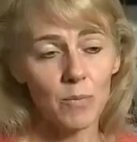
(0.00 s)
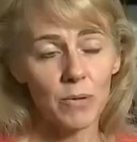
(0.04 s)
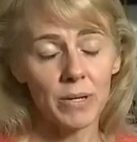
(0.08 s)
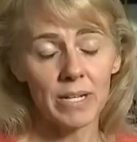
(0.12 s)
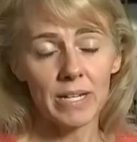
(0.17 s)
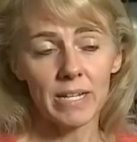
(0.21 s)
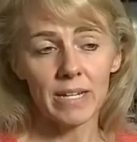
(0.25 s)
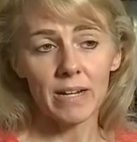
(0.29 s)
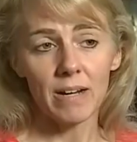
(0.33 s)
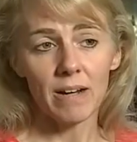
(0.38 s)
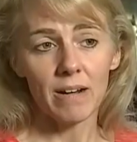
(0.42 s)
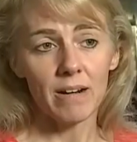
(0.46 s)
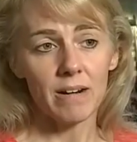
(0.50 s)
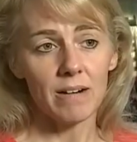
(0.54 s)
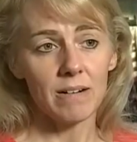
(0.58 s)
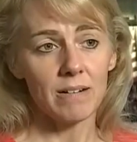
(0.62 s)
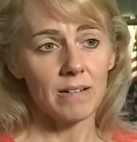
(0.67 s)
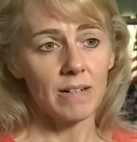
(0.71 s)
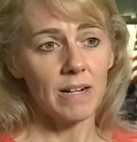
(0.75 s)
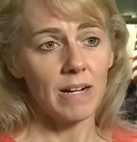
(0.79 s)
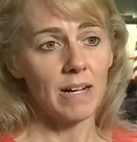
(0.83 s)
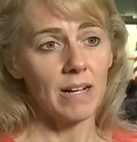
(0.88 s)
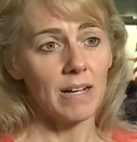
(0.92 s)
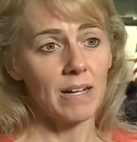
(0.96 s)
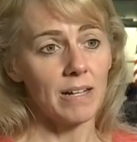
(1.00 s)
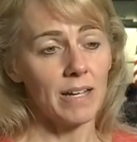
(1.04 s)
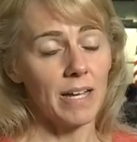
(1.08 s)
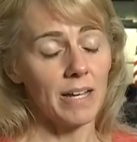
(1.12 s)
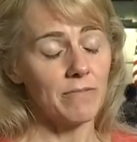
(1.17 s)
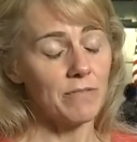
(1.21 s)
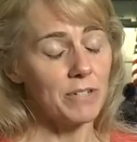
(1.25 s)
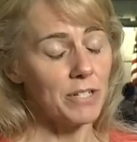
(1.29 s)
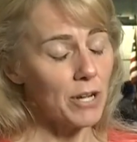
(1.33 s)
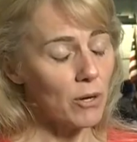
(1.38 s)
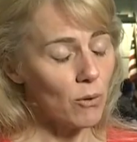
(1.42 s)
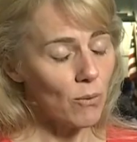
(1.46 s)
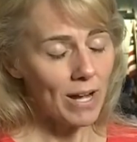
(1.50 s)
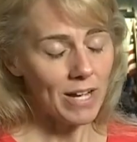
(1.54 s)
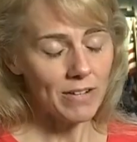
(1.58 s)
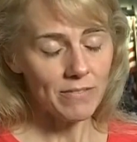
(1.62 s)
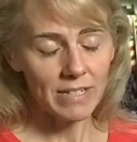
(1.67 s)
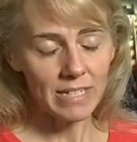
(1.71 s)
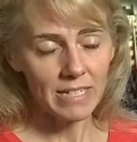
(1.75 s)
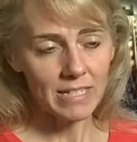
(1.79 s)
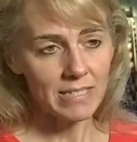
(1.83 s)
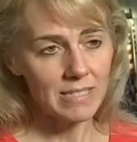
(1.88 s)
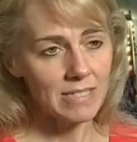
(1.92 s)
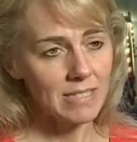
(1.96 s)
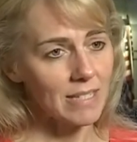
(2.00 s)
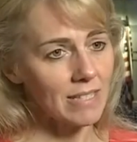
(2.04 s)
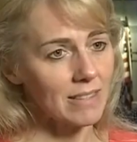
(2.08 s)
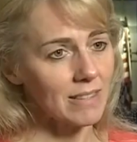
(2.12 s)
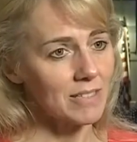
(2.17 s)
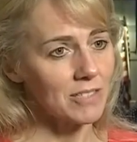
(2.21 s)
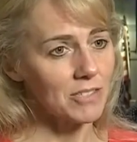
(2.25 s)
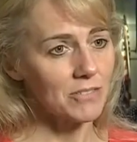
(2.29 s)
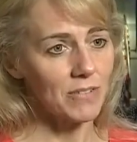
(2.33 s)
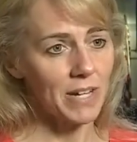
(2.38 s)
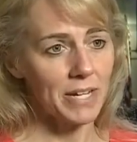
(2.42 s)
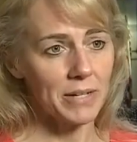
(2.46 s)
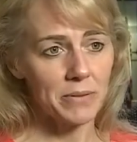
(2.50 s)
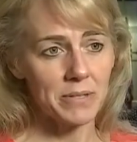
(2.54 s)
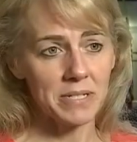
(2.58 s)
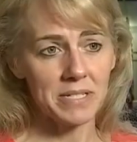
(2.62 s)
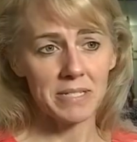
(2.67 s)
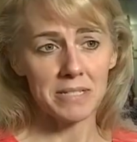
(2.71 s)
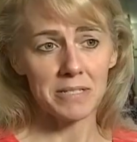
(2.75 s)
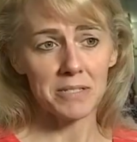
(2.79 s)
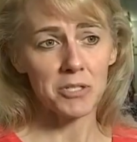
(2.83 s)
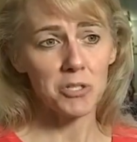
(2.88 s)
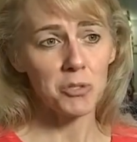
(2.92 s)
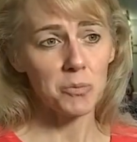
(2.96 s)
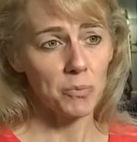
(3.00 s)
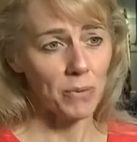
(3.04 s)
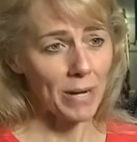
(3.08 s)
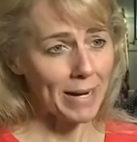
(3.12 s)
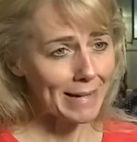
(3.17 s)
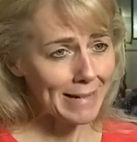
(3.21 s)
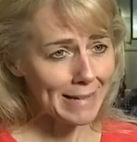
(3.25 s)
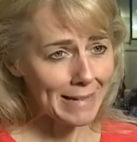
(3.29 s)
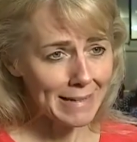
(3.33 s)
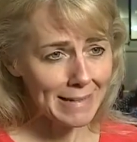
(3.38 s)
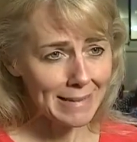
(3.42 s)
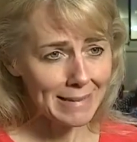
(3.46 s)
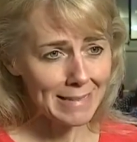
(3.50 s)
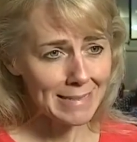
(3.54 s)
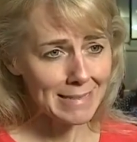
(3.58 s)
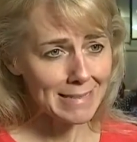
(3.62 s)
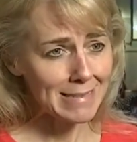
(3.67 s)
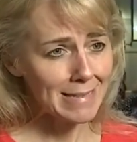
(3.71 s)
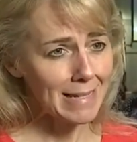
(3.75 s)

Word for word: We are, uh, have no evidence that this virus is spreading in the